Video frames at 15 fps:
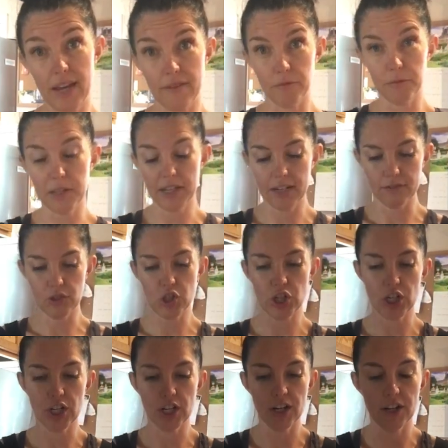have plenty of
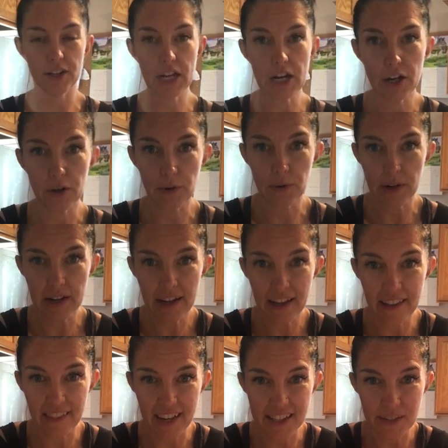sugar on their own,
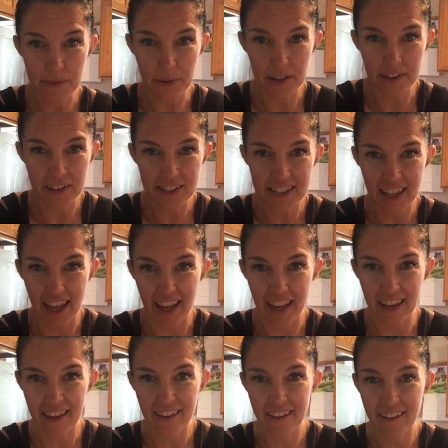and that's what it looks
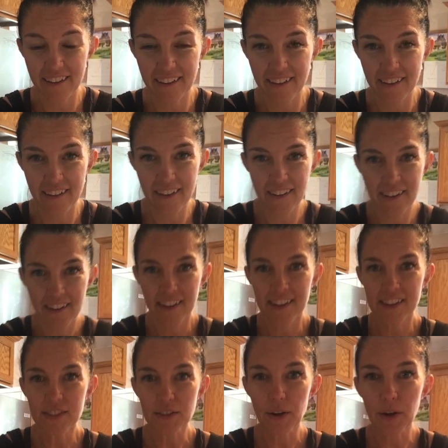like.
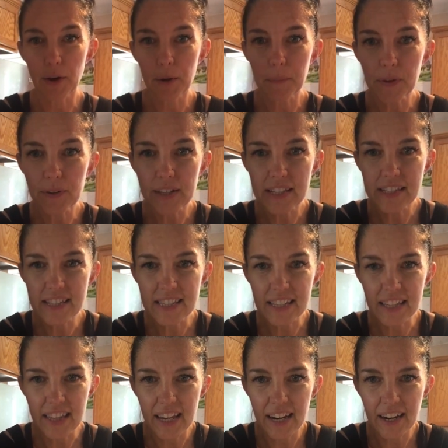So I hope you can
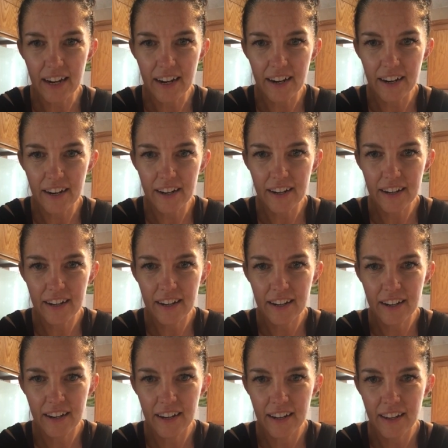see there.
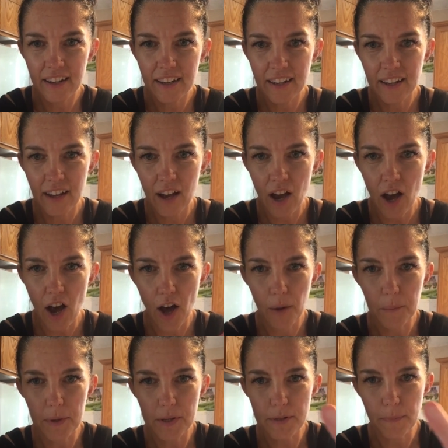
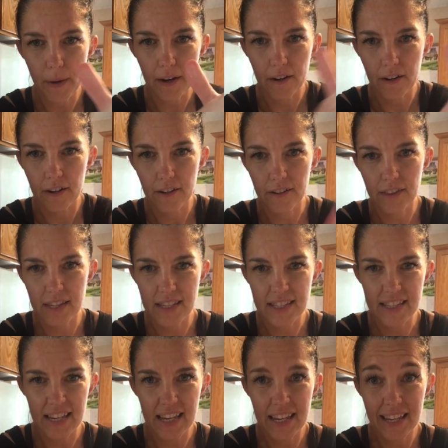Almond butter, the
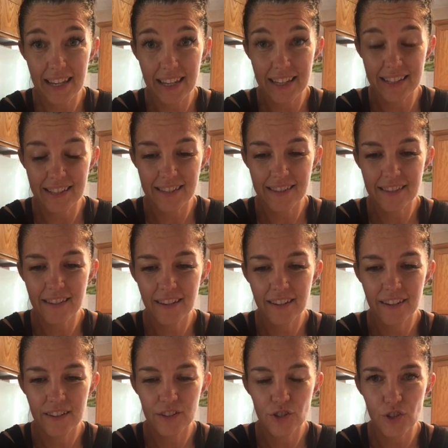seeds,
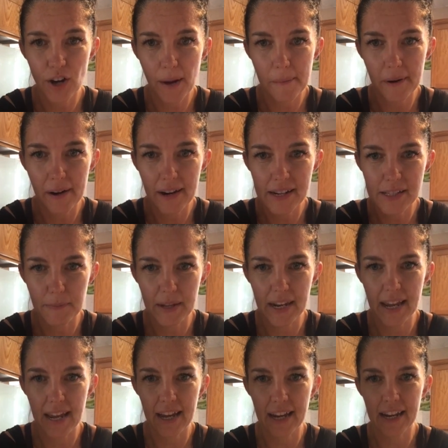strawberries,
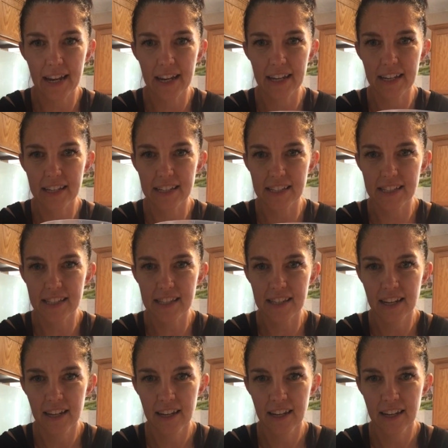bananas,